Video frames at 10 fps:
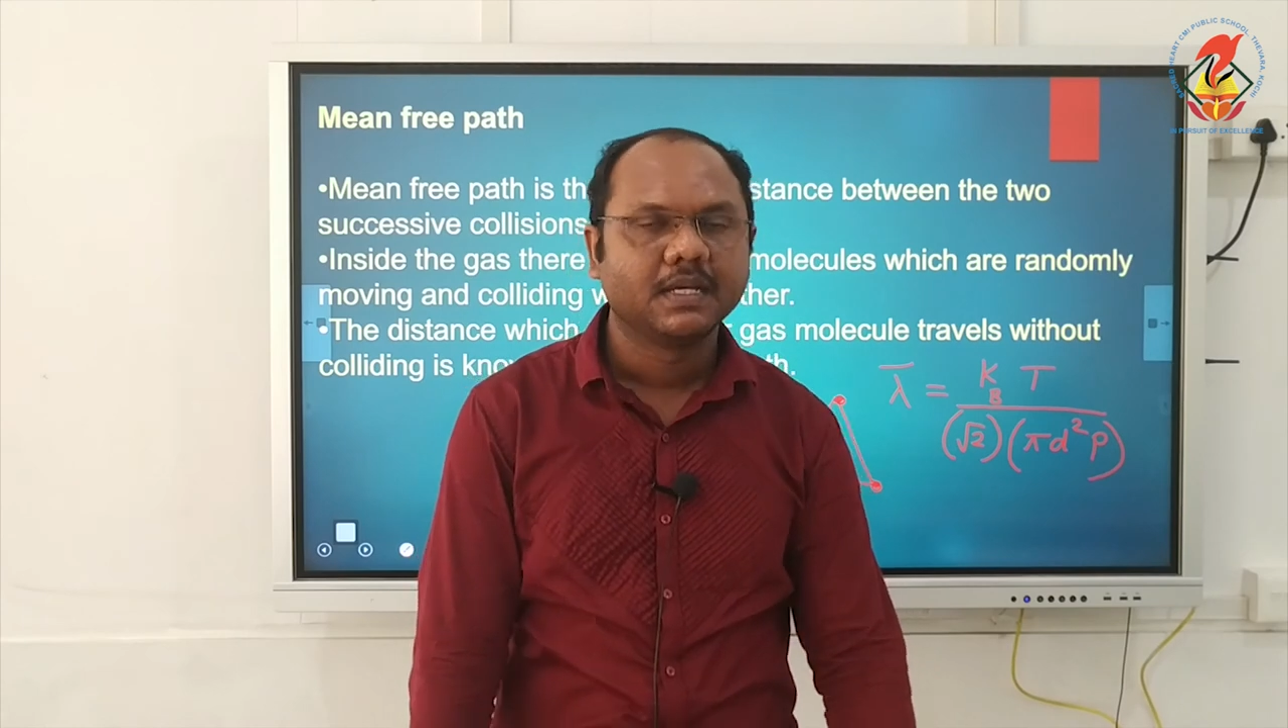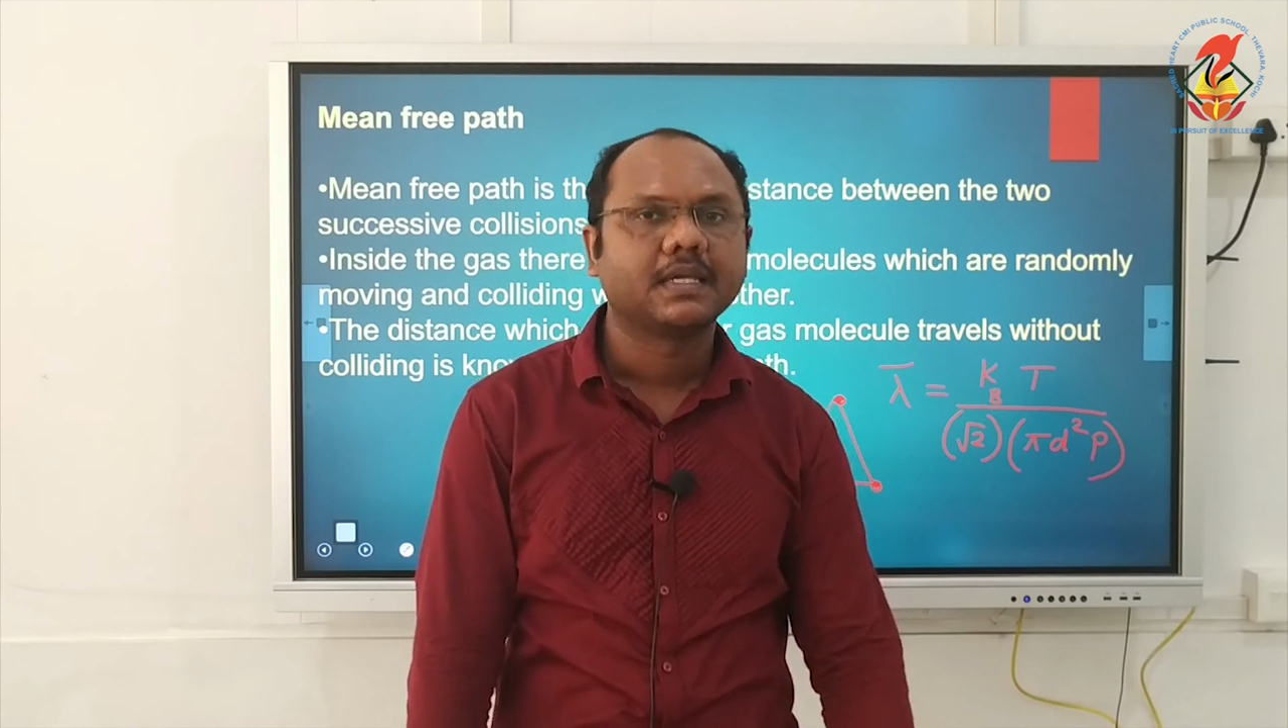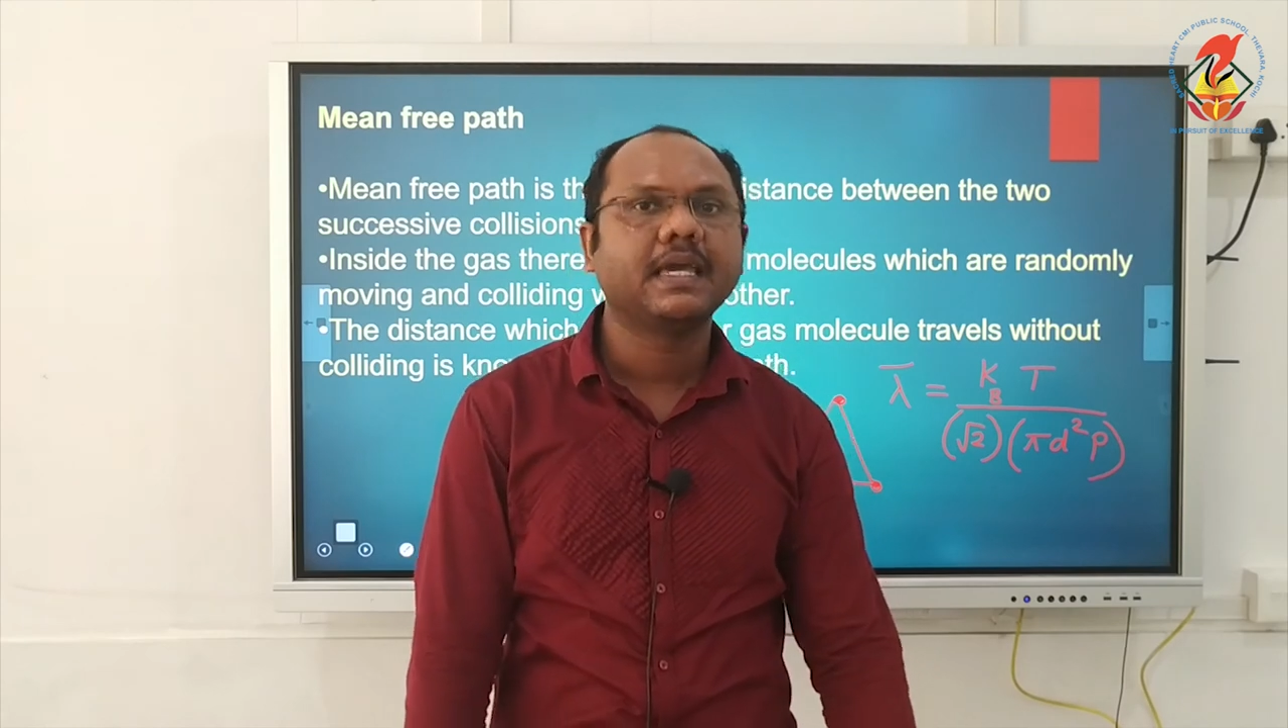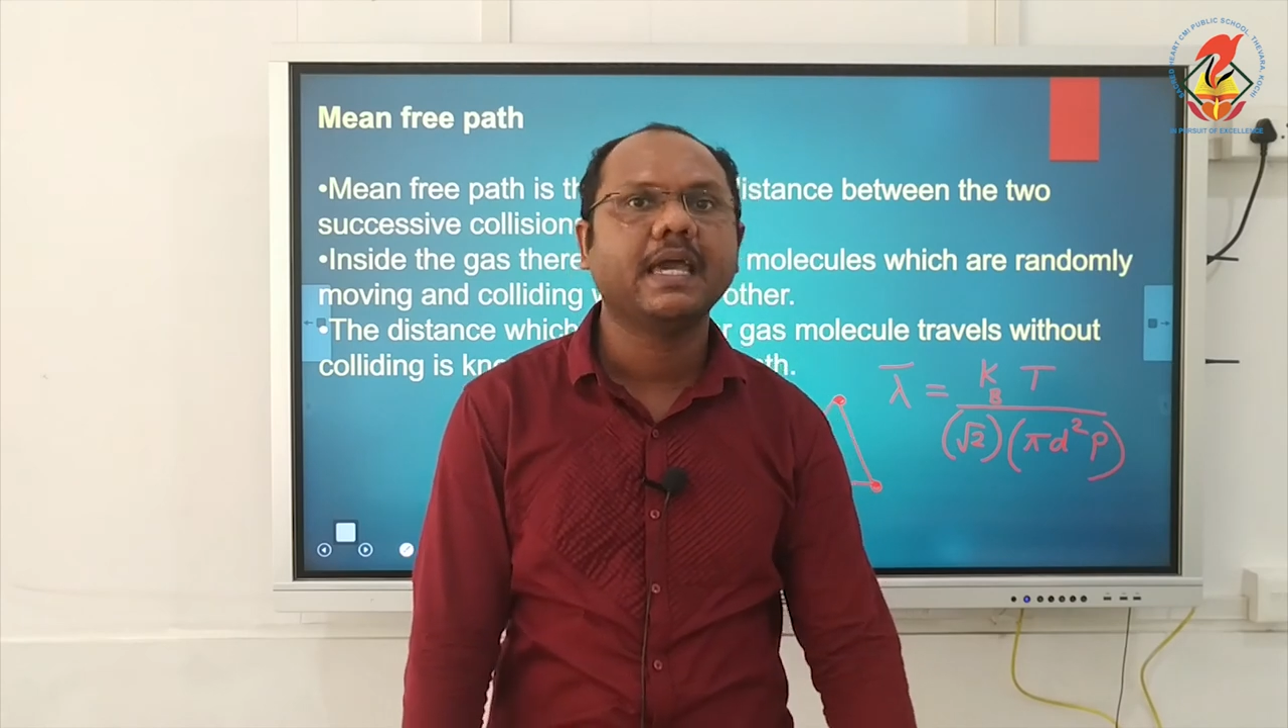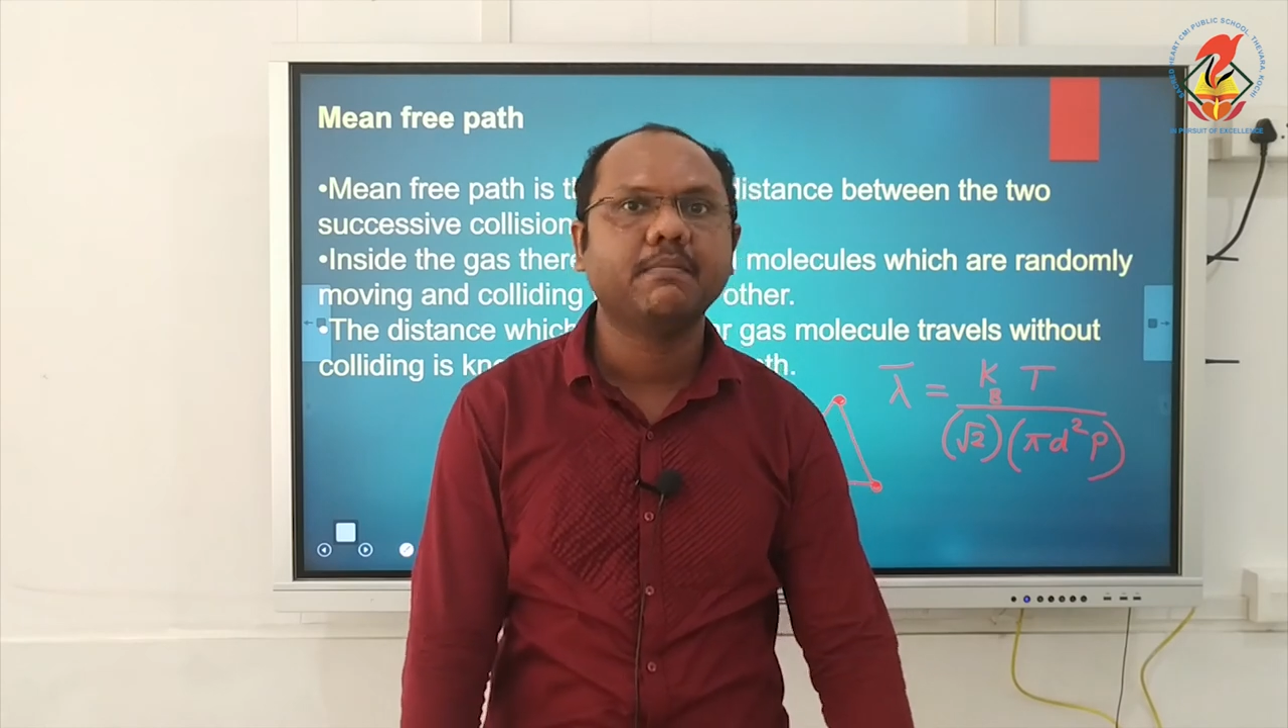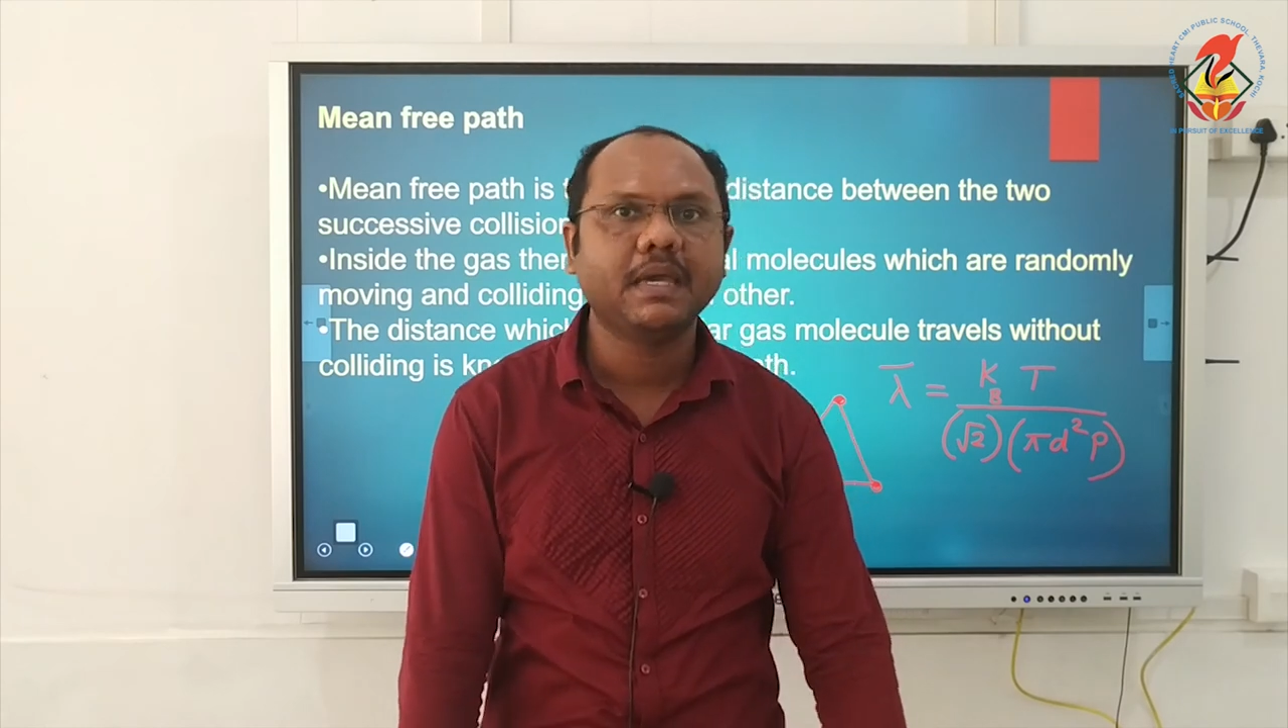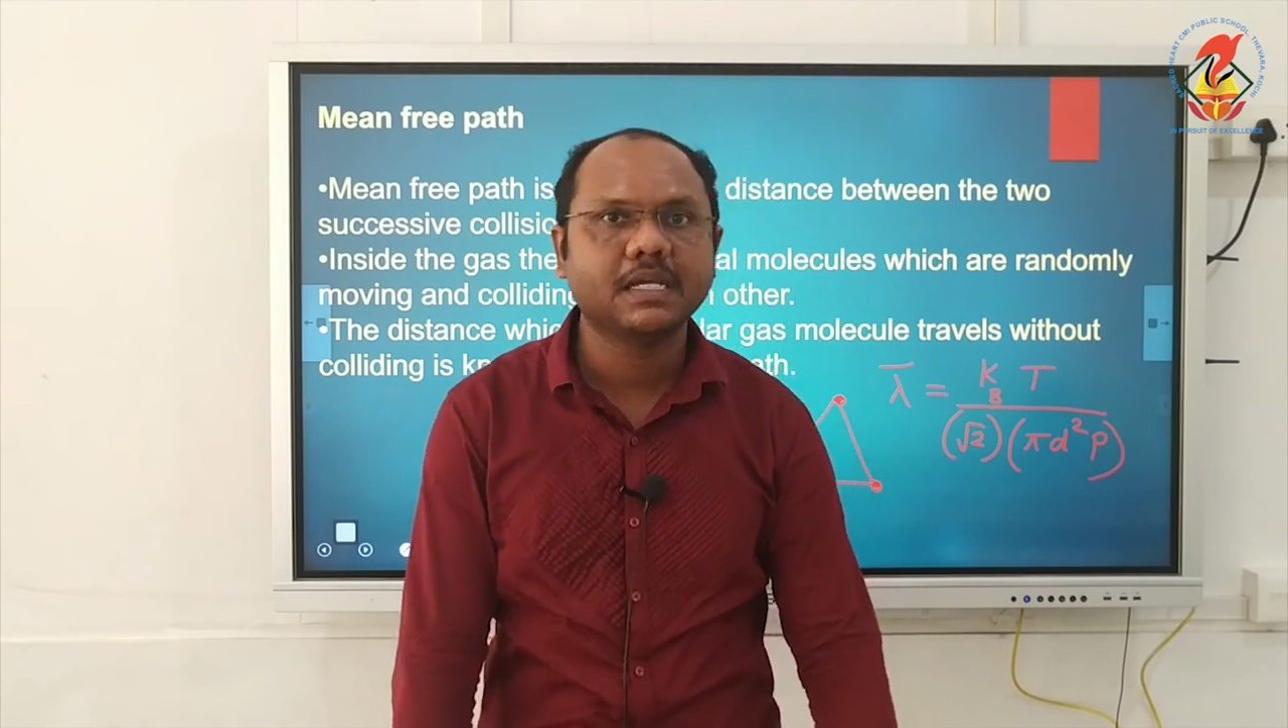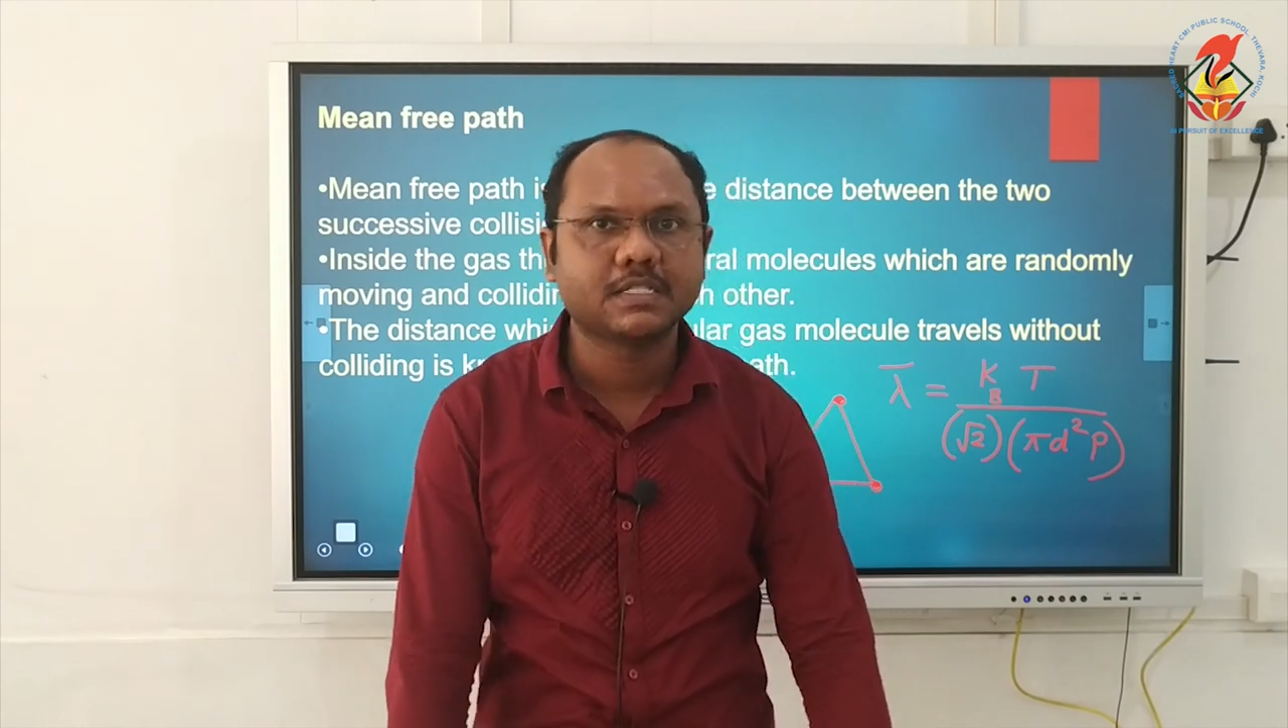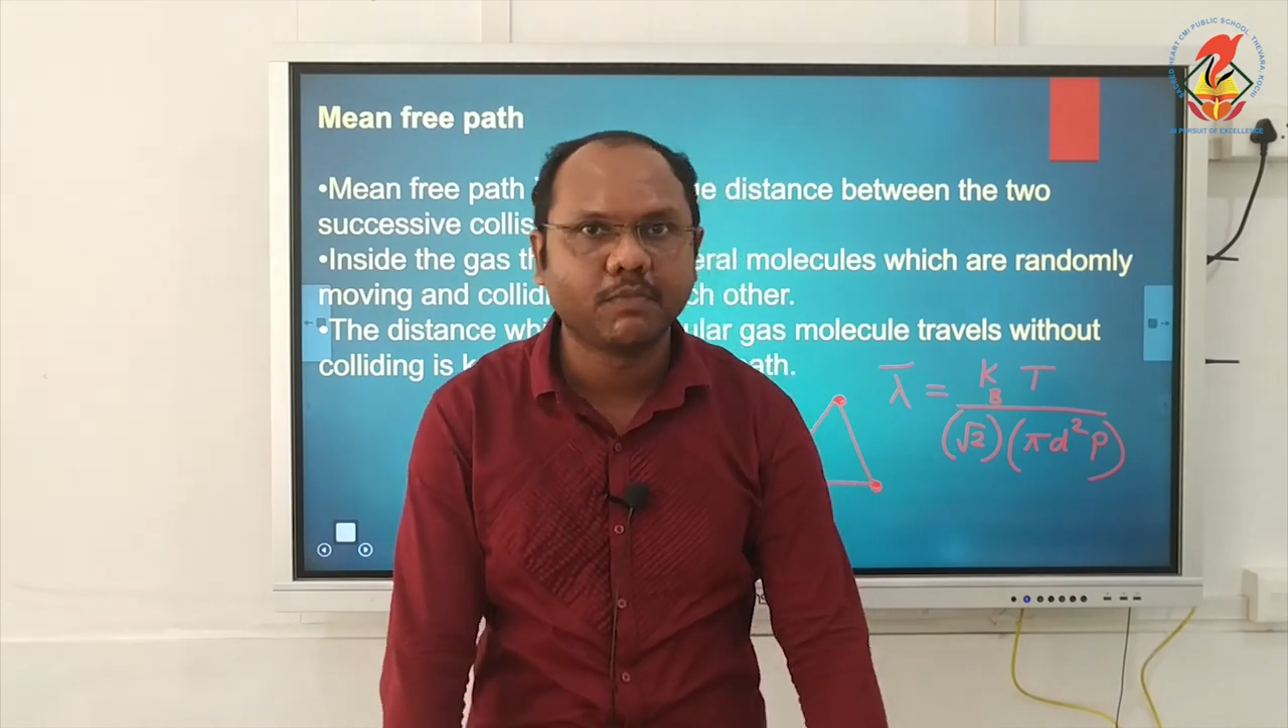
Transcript: Kb is